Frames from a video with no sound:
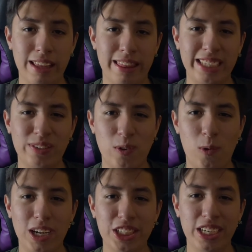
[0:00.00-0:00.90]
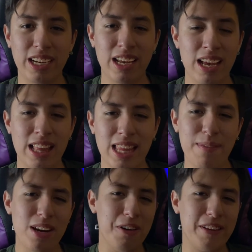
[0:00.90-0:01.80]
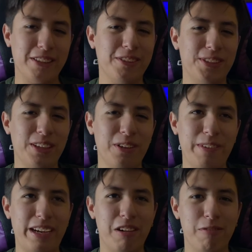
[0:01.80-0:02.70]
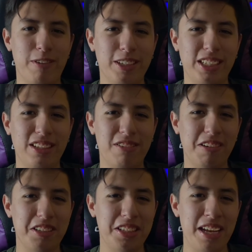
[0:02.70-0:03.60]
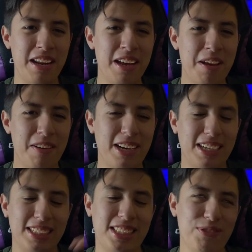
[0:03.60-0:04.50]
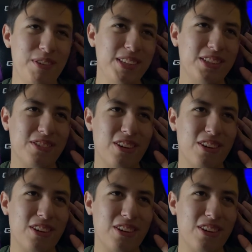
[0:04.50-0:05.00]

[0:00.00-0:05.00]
Thanks for watching. Let me know if this was a little bit confusing to understand, because the movie's